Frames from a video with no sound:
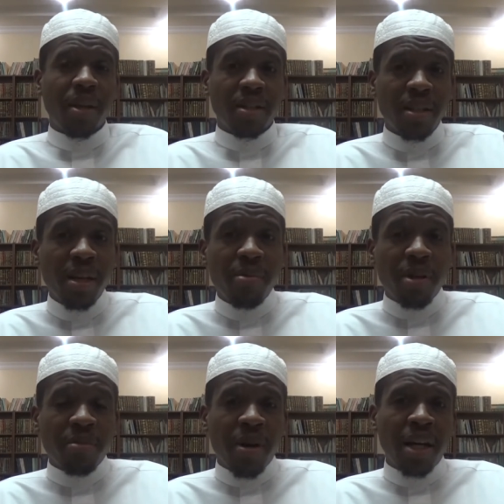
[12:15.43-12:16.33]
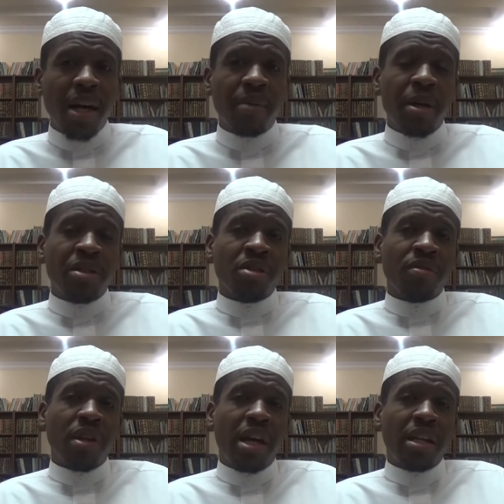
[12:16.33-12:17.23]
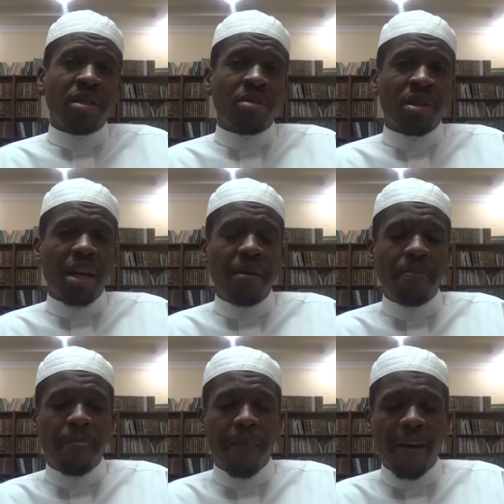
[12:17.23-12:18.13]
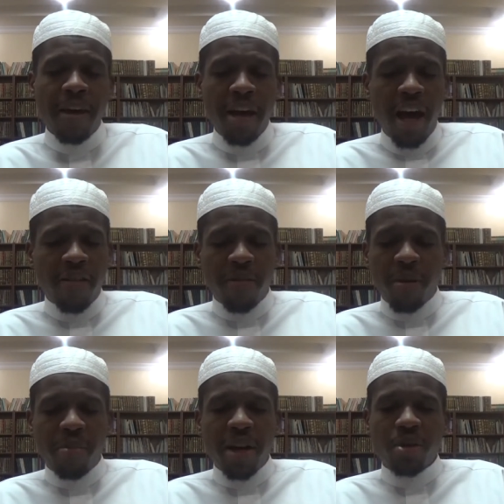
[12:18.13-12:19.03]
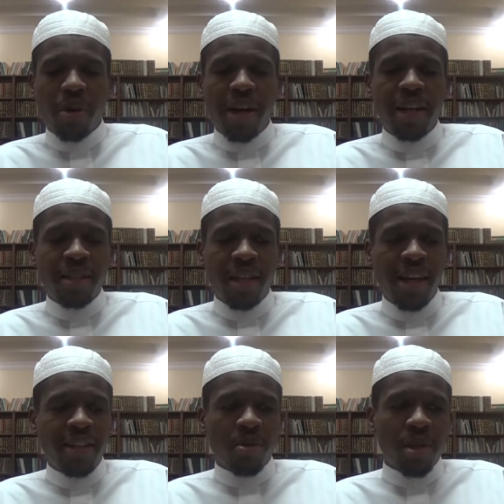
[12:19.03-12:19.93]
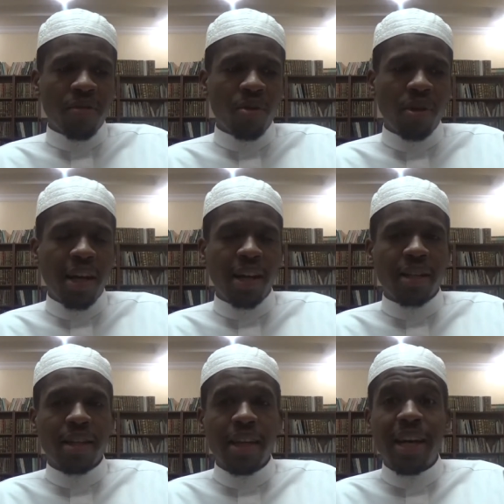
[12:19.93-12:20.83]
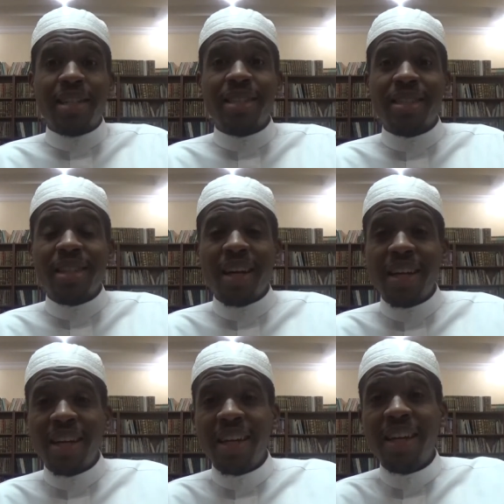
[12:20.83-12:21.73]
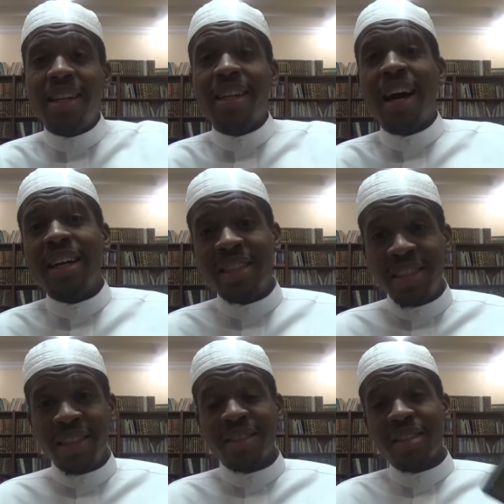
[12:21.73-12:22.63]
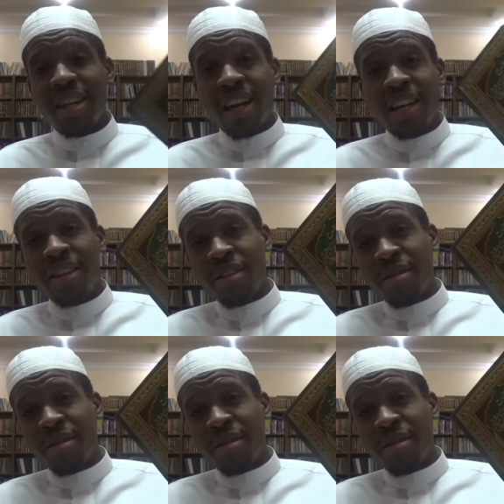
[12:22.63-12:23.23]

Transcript: sending prayers upon the messenger of allah salam. and from the best ways and easy ways of doing that is studying hadith studying hadith